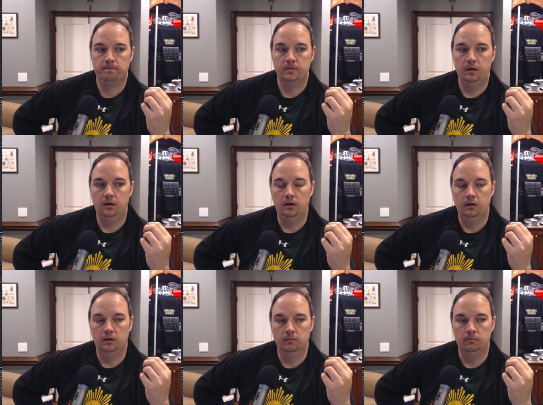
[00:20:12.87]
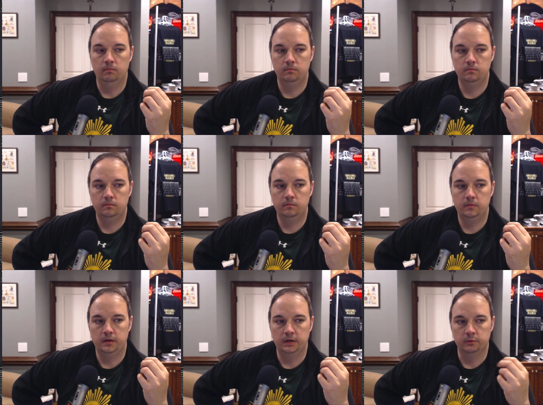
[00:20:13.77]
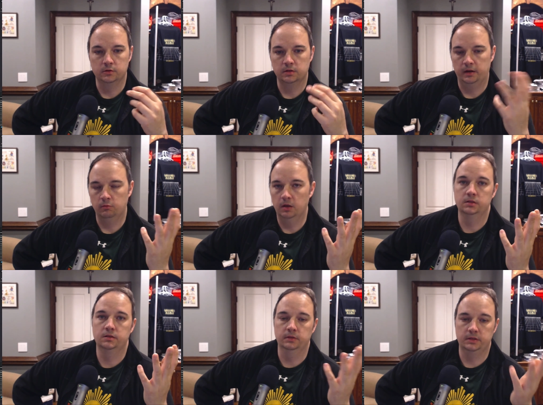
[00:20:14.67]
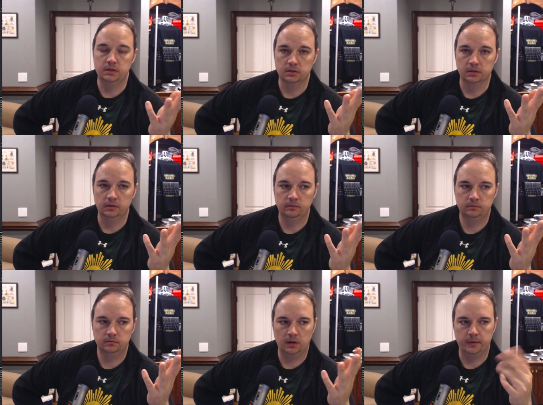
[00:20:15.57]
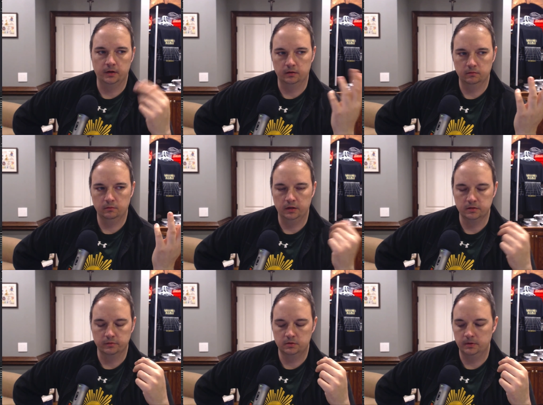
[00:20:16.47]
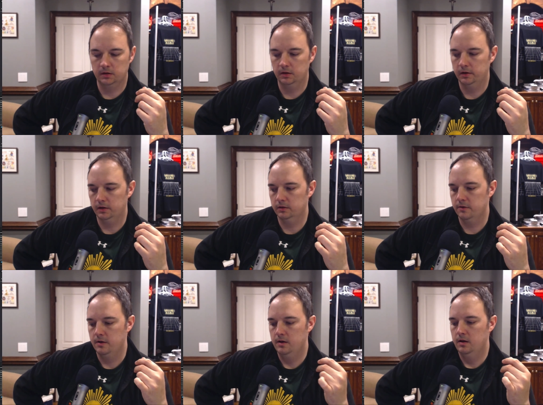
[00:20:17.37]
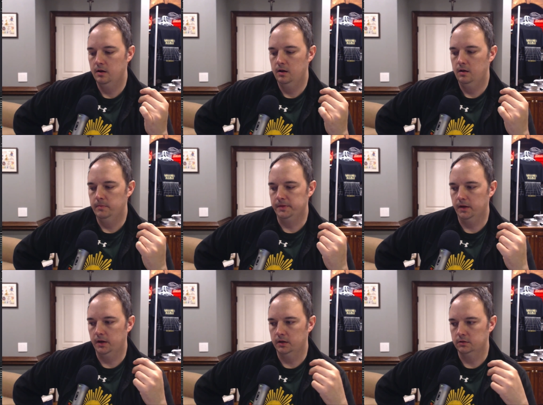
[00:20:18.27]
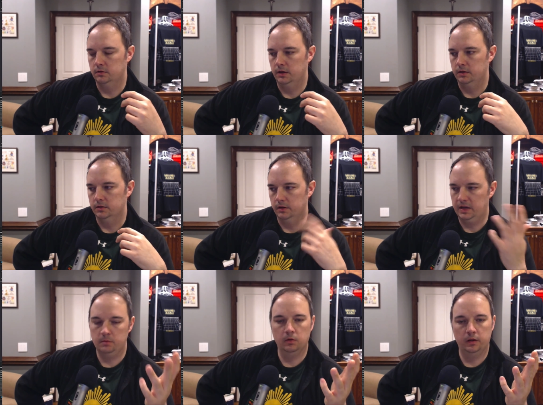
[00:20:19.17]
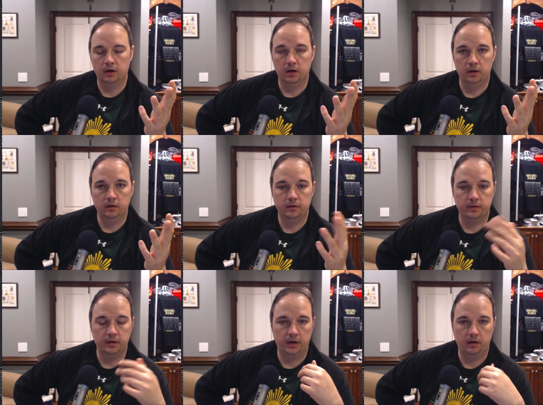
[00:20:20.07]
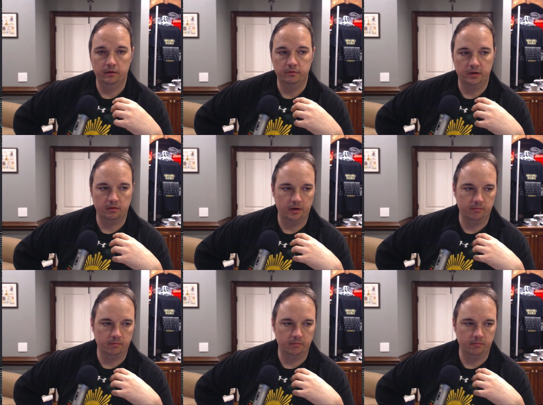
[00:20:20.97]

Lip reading: And it was like relatively easy. Relatively speaking, I guess. But then as you got into the cable era, then now everything like